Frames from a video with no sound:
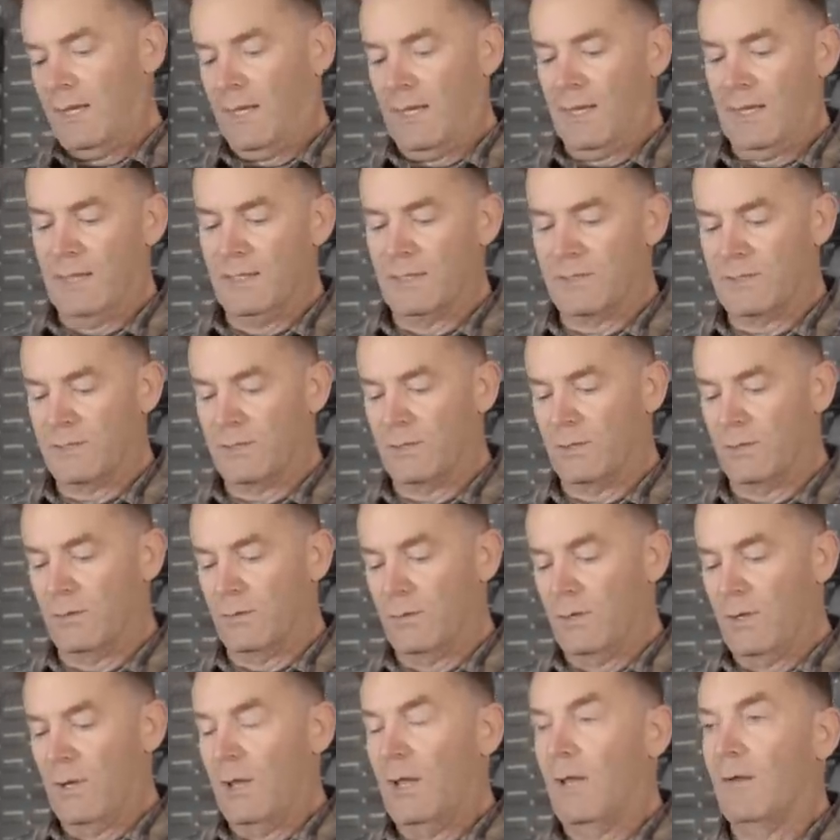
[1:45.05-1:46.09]

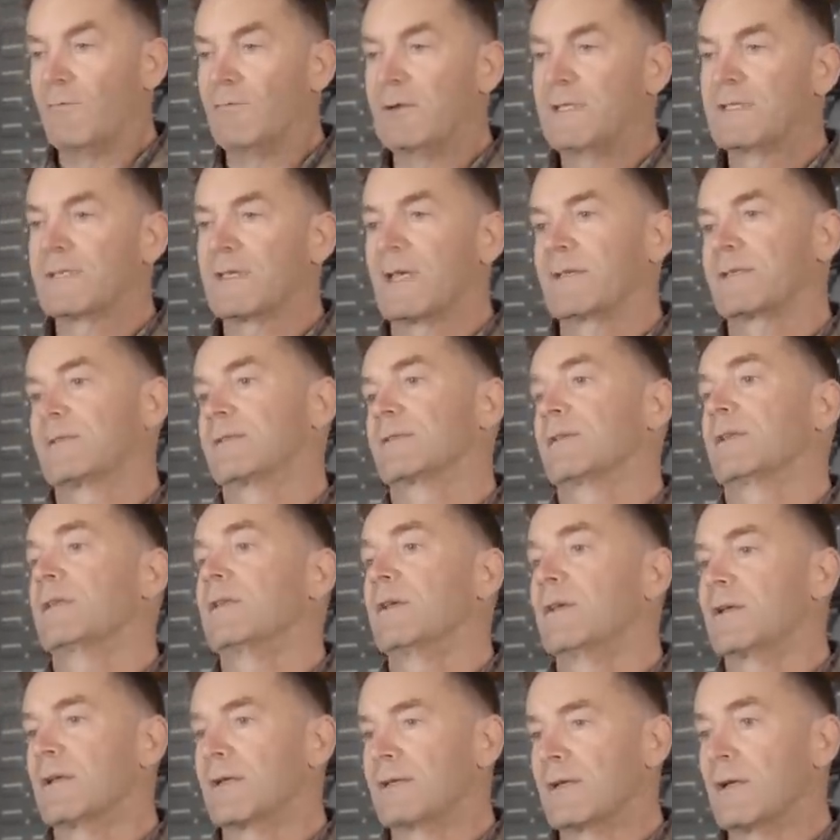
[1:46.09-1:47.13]
into recesses in
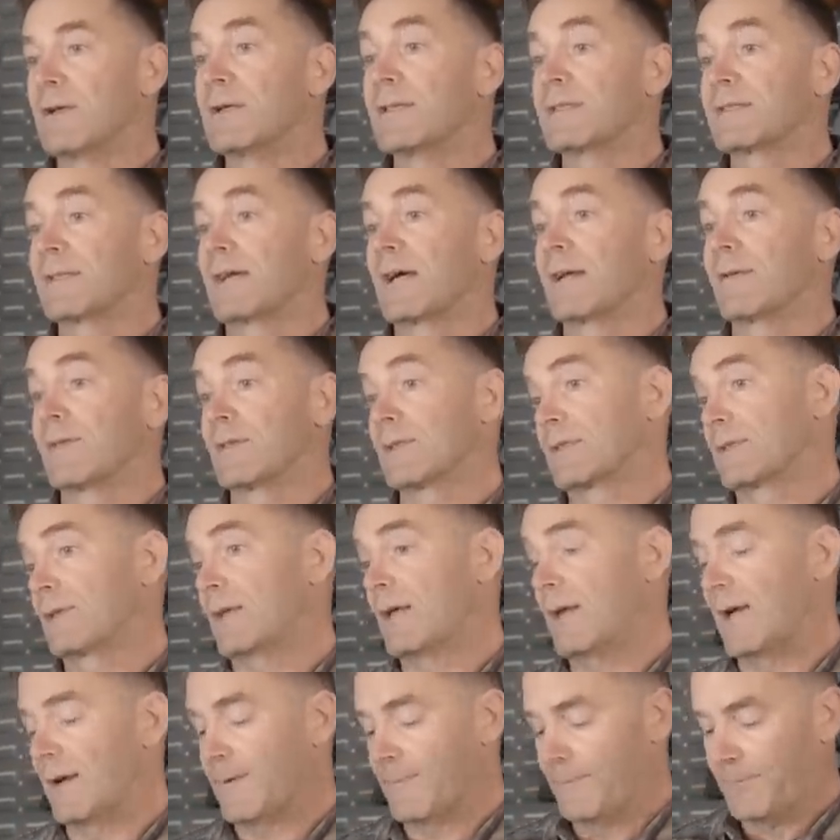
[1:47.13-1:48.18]
the underside of the
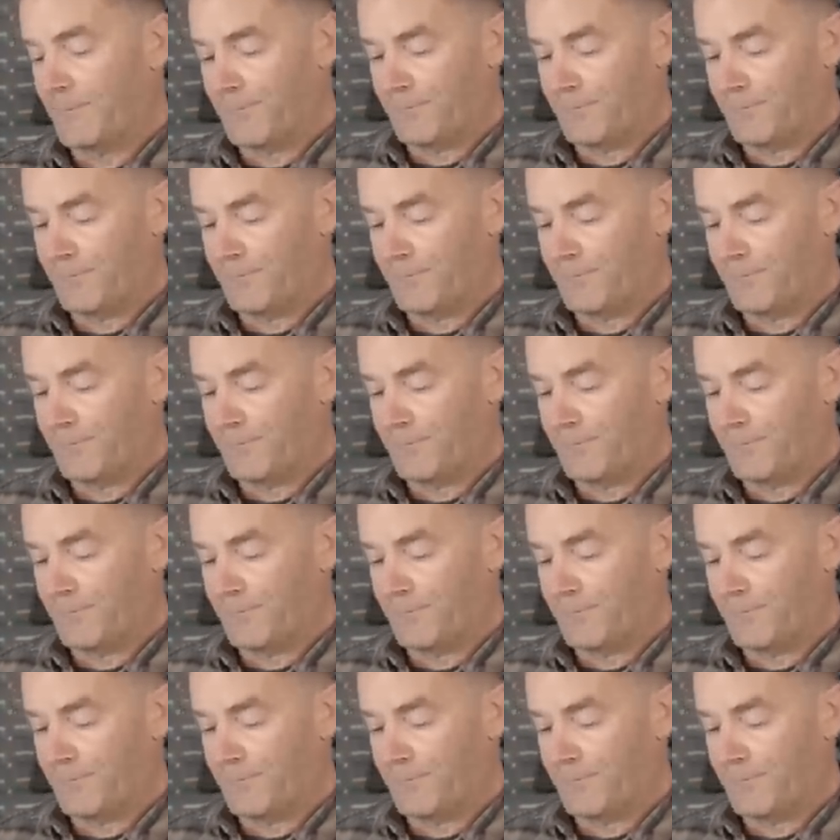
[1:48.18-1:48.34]
slide.